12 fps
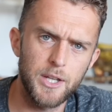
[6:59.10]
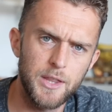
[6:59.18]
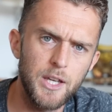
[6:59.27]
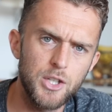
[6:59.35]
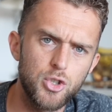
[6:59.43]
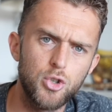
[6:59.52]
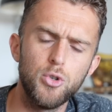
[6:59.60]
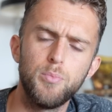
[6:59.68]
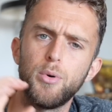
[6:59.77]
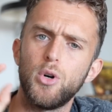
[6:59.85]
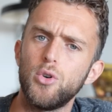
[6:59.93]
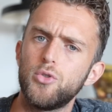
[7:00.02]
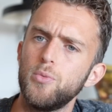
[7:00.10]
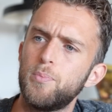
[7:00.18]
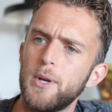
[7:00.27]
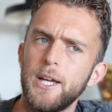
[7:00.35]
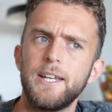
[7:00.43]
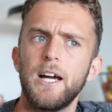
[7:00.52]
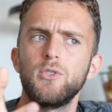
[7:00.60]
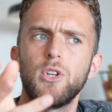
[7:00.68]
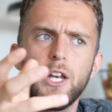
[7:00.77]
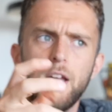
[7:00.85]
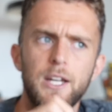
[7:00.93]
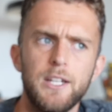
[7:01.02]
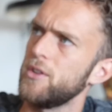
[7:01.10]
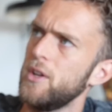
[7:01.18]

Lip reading: think it's a good ball to play down the line.